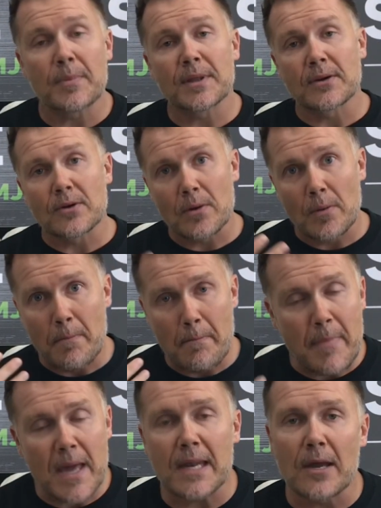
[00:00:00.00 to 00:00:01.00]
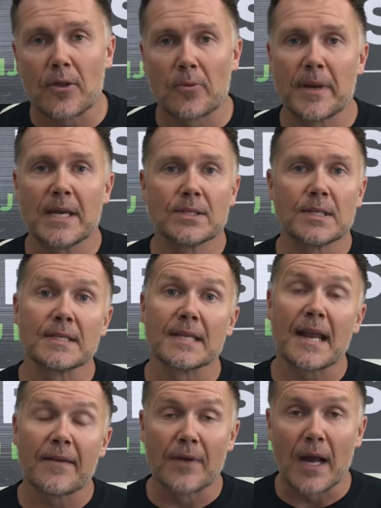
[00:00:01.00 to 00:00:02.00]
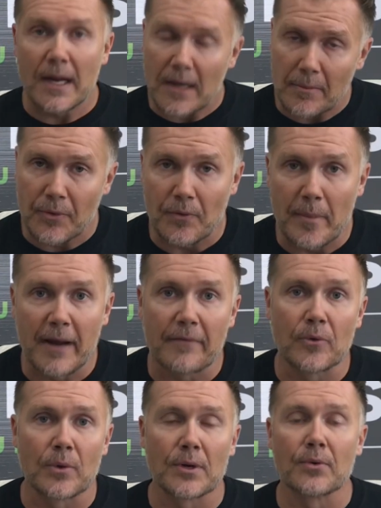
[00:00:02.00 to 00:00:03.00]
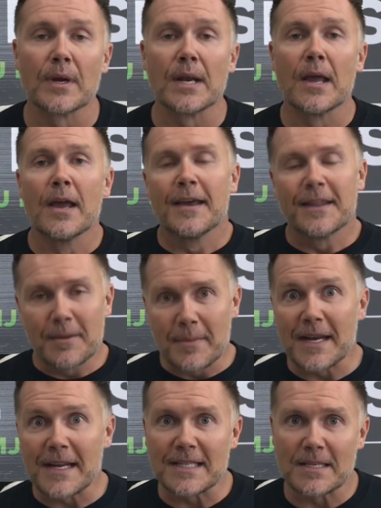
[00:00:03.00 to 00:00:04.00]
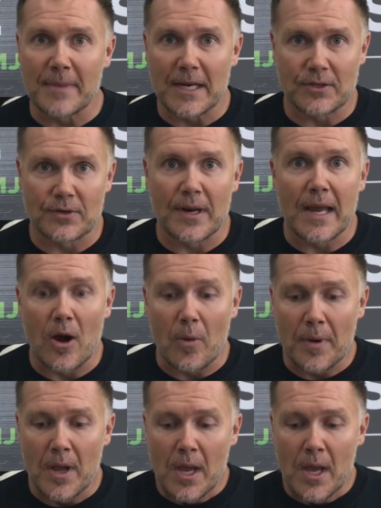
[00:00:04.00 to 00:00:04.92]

but there are many other patients that have not come through My Florida Green that may need some extra help.